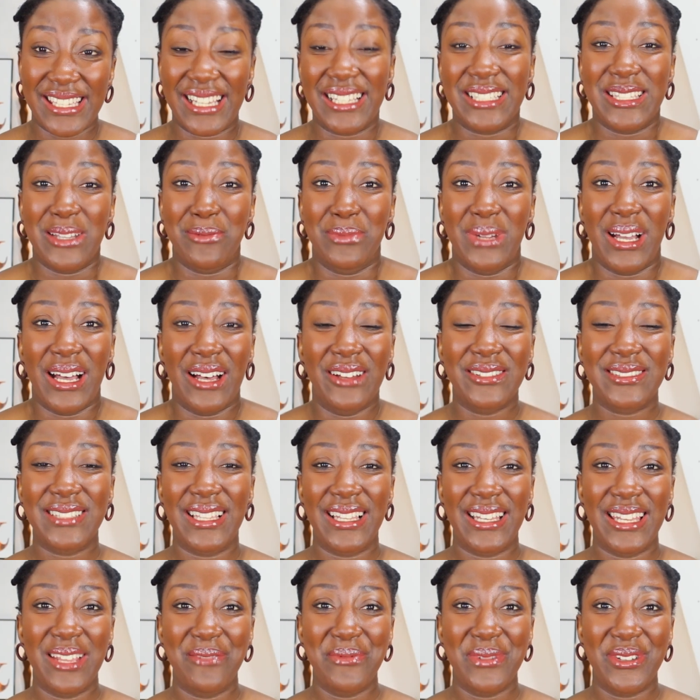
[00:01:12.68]
Check them out
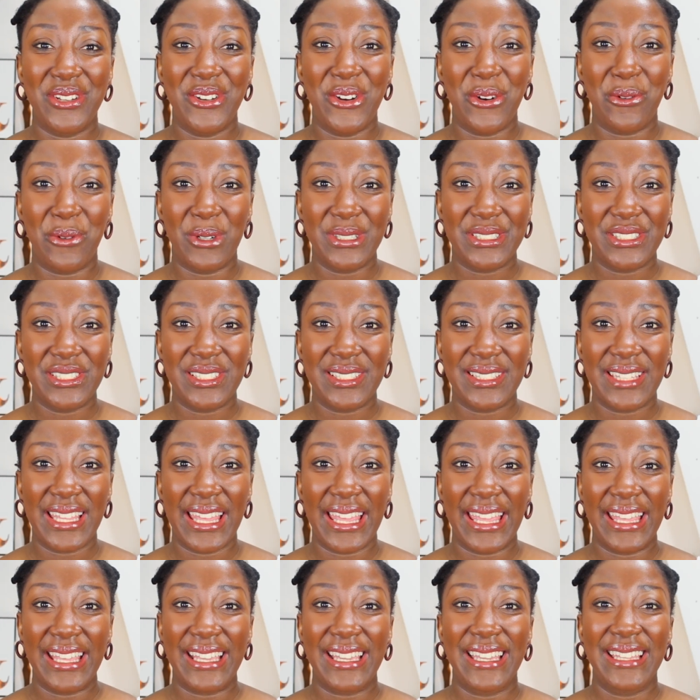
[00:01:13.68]
and let me know what you
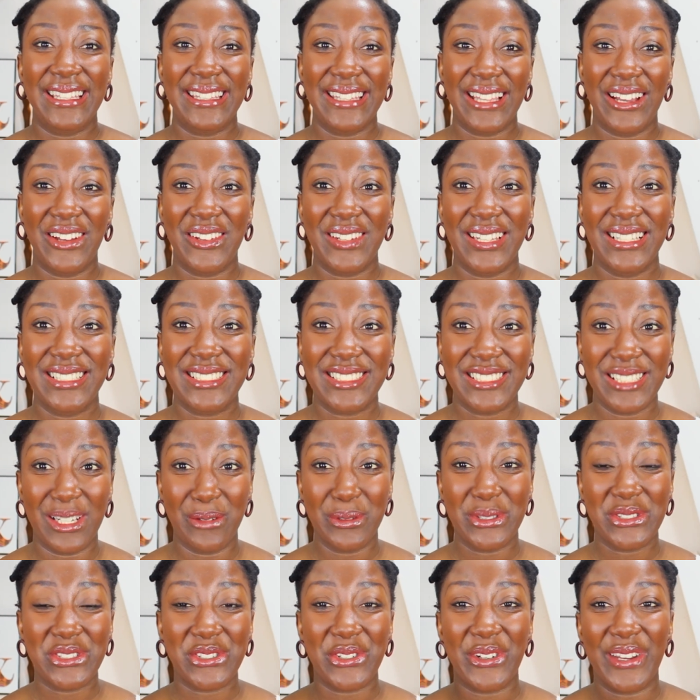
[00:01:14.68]
think. Now let's
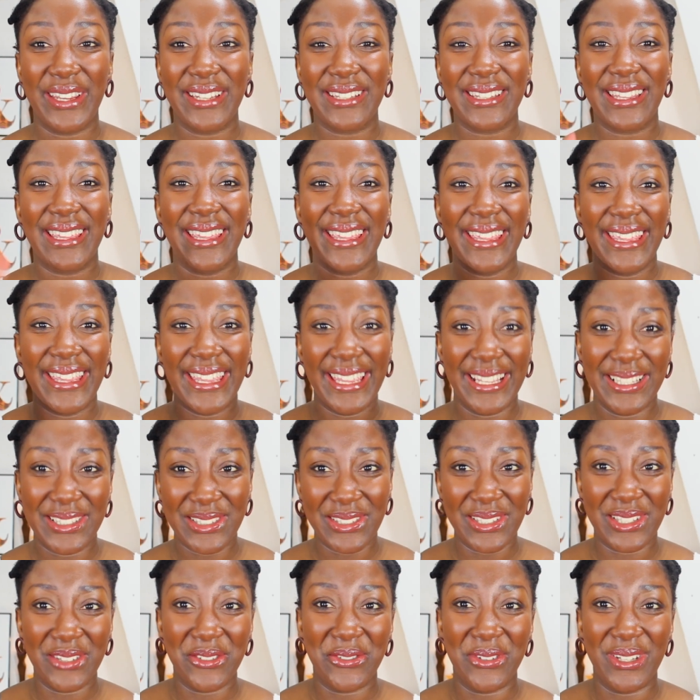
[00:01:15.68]
jump straight
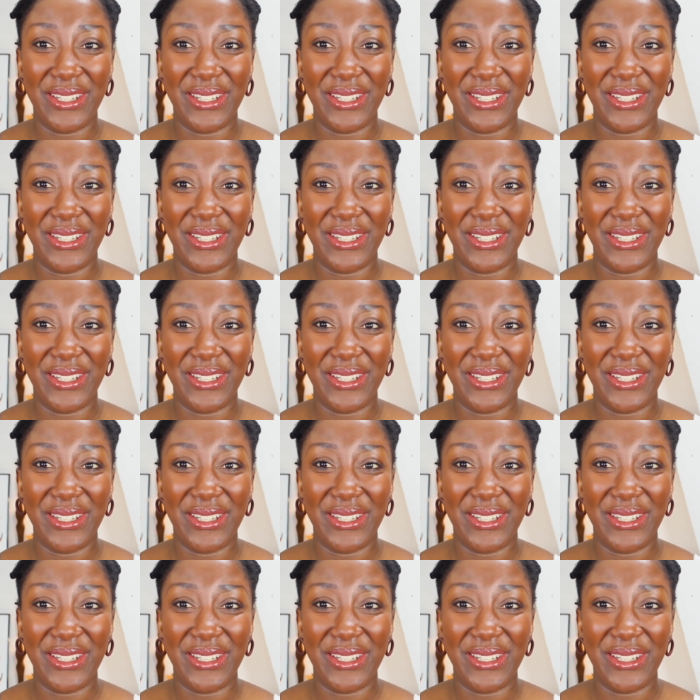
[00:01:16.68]
into the